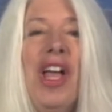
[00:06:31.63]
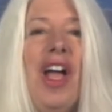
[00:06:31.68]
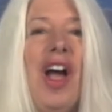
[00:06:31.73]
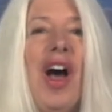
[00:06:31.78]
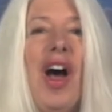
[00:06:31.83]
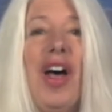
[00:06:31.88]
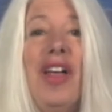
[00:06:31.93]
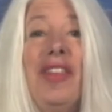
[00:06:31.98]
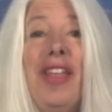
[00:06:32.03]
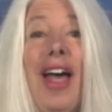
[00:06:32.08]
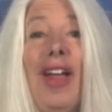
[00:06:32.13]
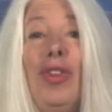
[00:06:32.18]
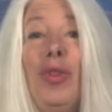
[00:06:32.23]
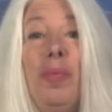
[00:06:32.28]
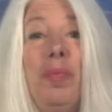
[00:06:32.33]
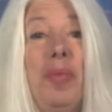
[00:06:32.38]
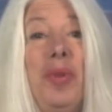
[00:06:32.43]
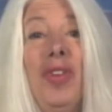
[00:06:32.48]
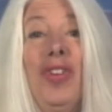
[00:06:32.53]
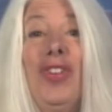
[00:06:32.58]
That's
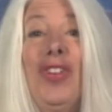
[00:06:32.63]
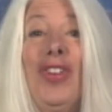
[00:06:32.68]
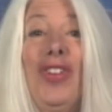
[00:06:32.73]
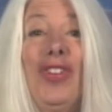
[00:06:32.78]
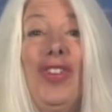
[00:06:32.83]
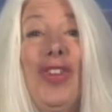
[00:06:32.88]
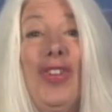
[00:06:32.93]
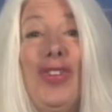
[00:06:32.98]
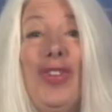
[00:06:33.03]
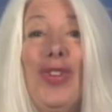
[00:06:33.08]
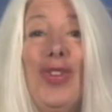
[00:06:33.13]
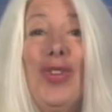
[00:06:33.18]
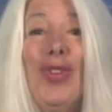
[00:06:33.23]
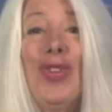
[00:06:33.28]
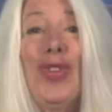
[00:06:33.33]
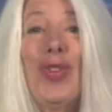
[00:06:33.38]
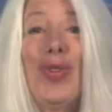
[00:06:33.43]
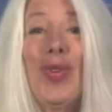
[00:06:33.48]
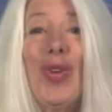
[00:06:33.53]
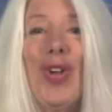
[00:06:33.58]
business as
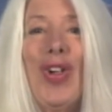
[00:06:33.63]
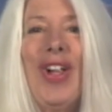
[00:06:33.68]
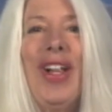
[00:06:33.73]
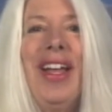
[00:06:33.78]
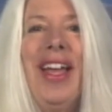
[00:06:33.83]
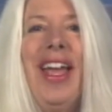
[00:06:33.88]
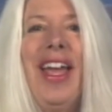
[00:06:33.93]
usual.